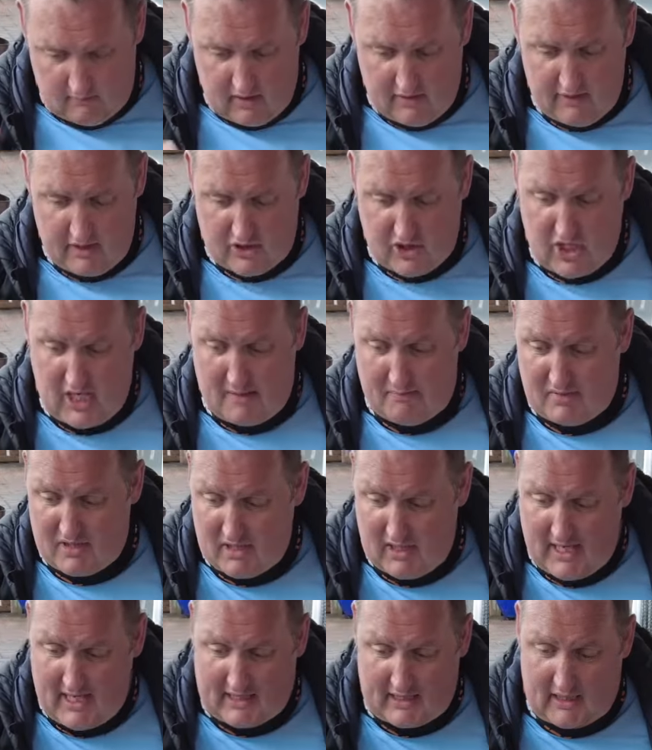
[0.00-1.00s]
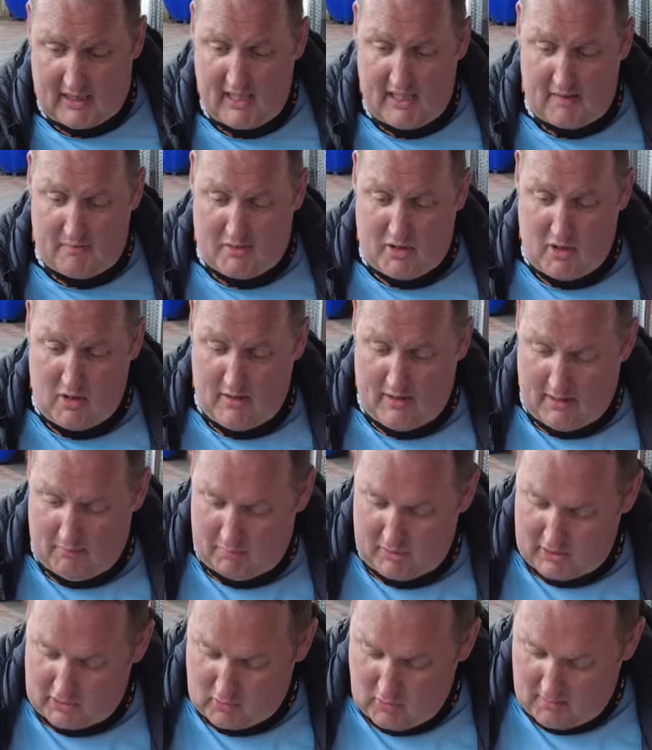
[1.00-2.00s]
the chips, like I keep doing, I'm
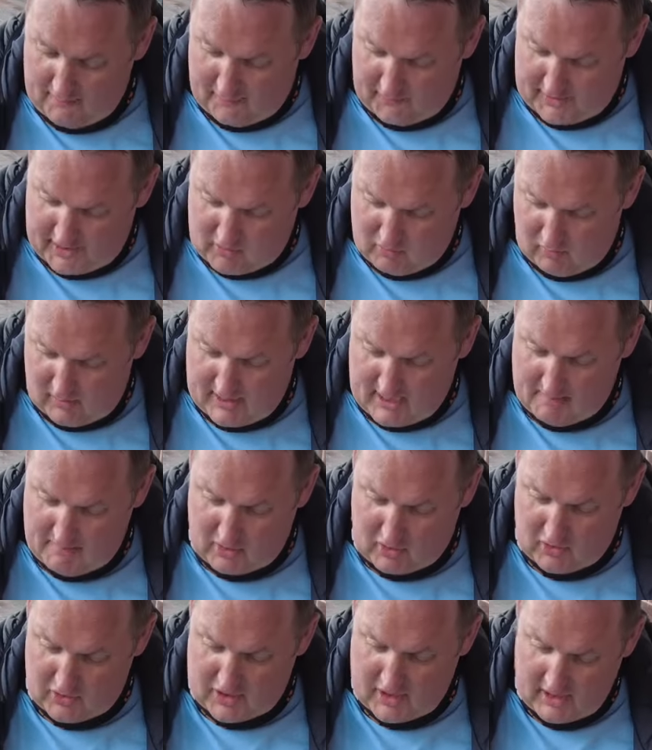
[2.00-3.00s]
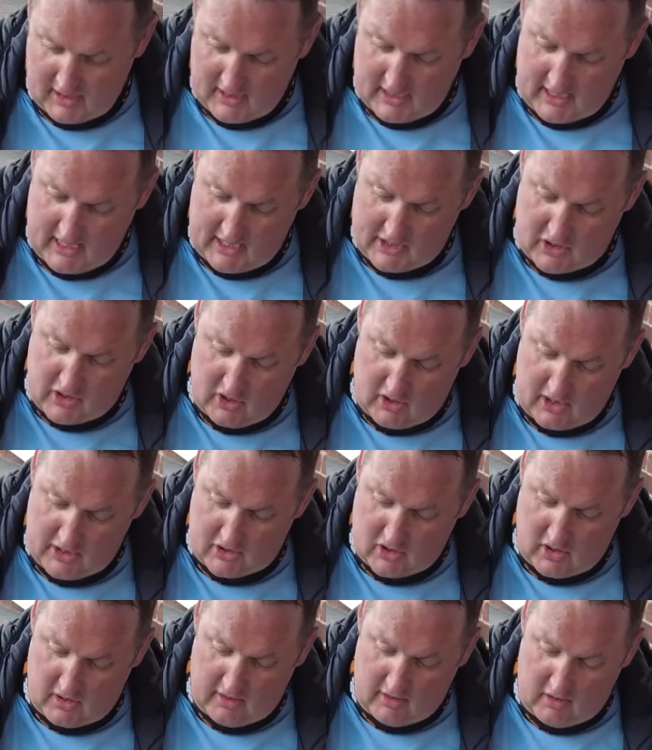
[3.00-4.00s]
going to go in for this one here because it's
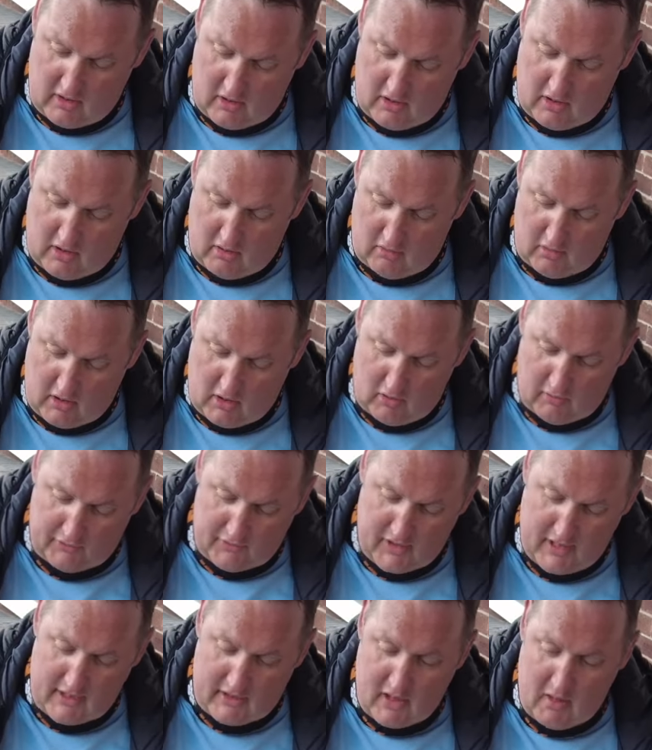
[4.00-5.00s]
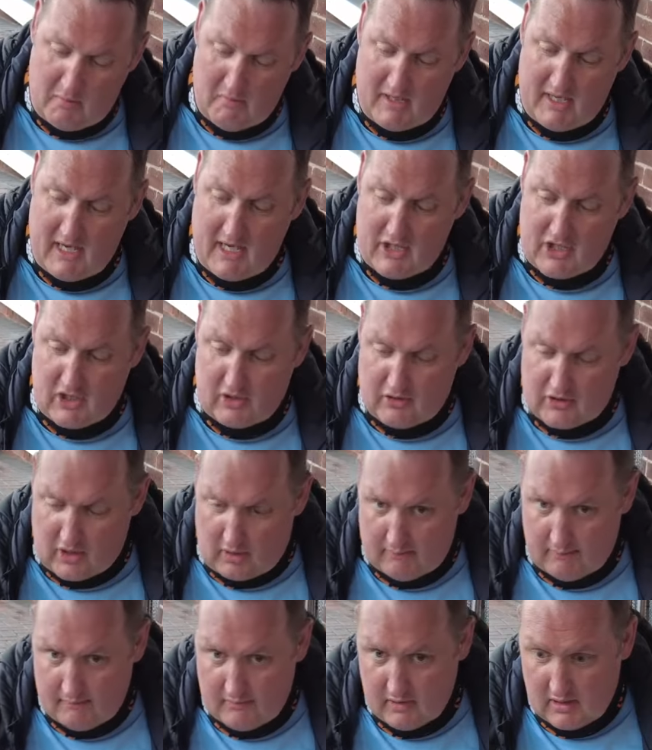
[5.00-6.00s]
got all three combinations
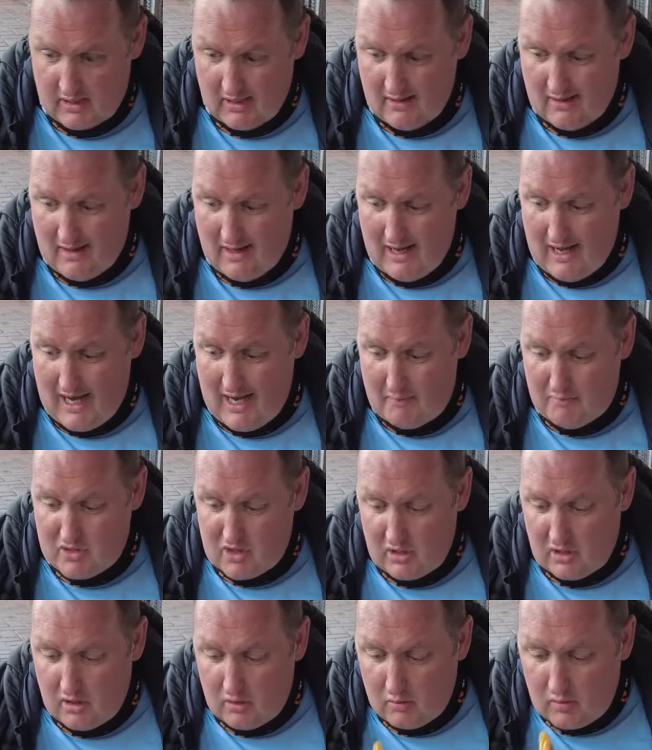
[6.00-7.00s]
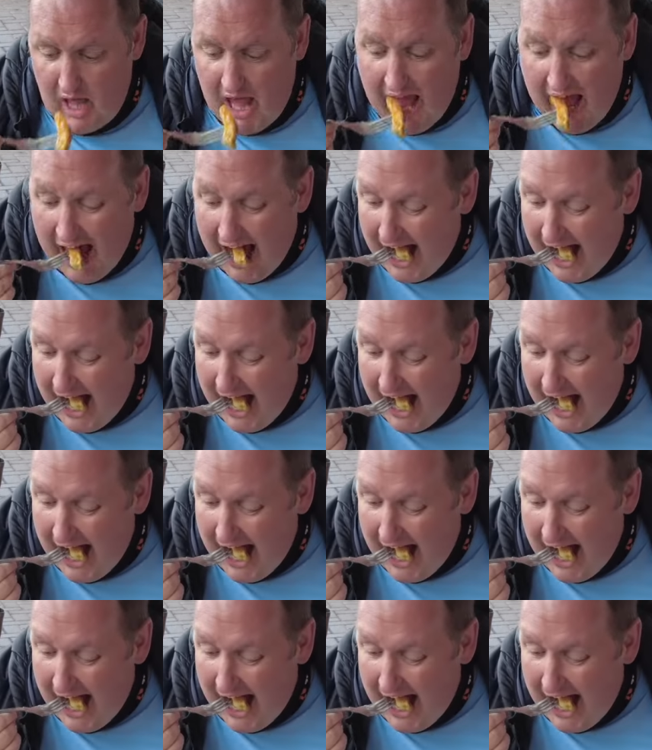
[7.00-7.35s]
on. Absolutely